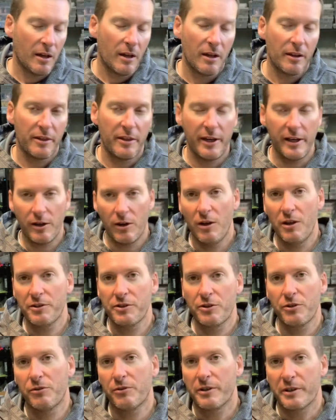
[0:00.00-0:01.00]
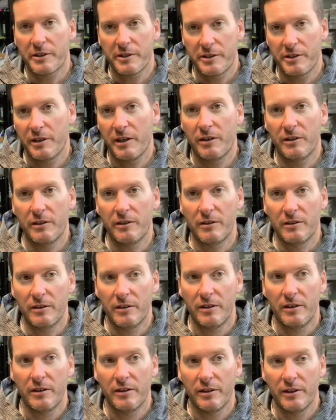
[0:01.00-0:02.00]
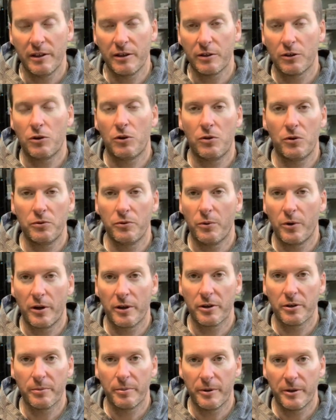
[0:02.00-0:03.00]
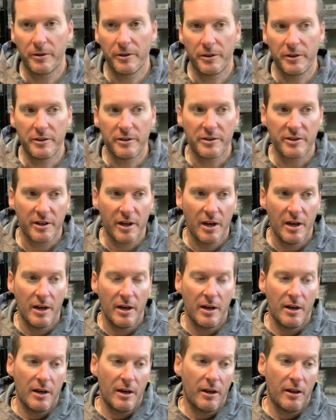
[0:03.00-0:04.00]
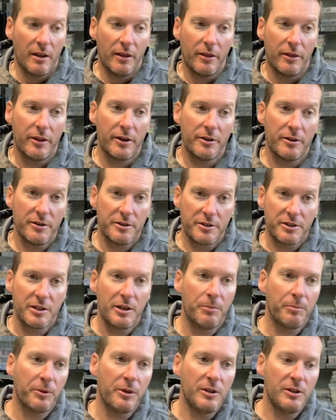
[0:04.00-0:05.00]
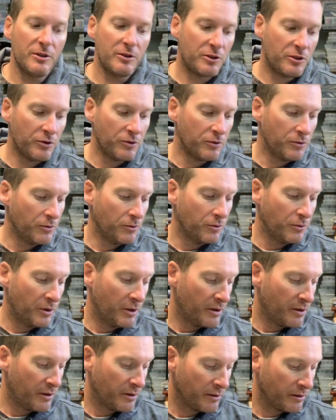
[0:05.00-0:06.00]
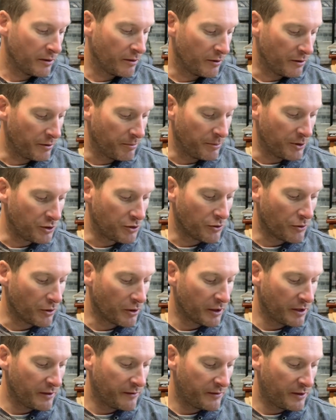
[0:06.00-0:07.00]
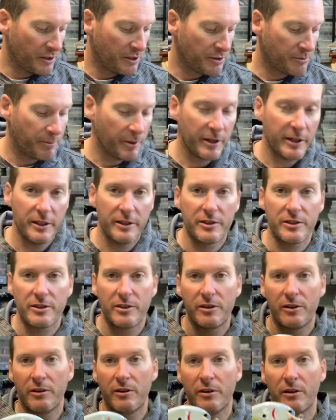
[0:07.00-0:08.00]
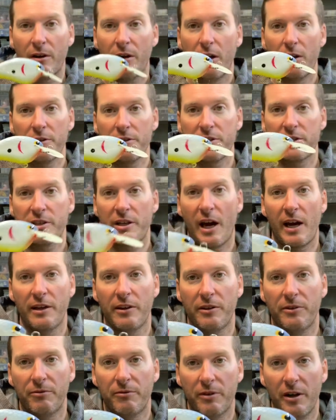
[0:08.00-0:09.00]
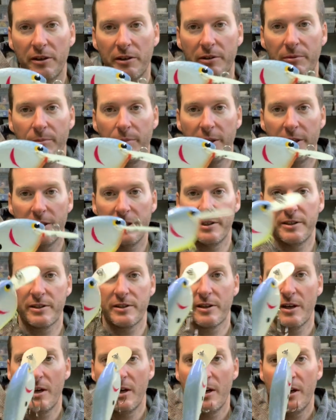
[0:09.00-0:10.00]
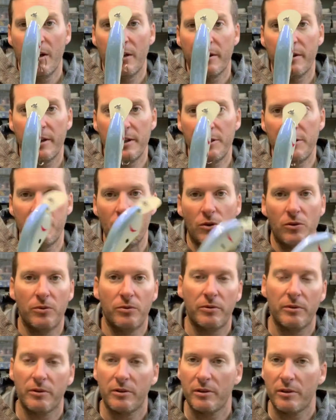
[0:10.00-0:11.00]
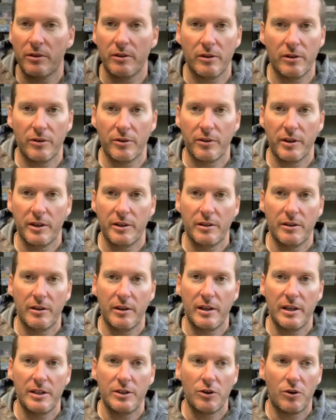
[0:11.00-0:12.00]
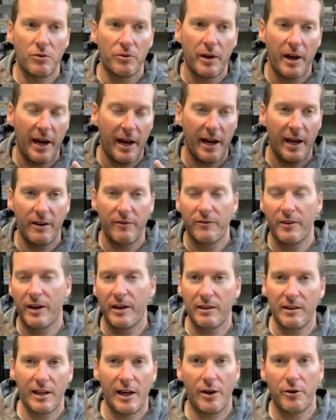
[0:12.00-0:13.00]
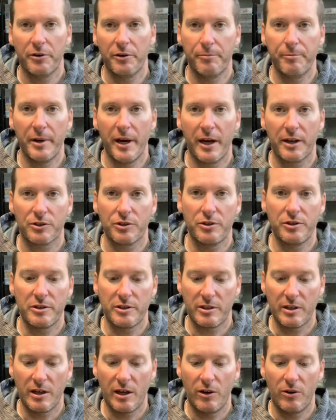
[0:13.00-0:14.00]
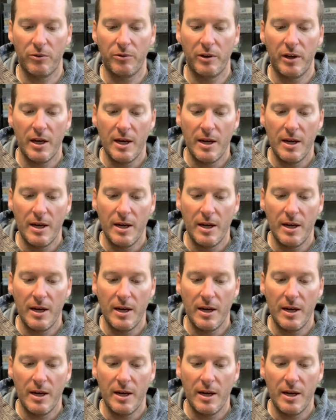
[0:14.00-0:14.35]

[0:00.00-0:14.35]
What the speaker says: They also excel in cold water periods. There is something to, you know, the majority of these baits are silent running baits. They don't, you know, they don't have that loud, obnoxious sound.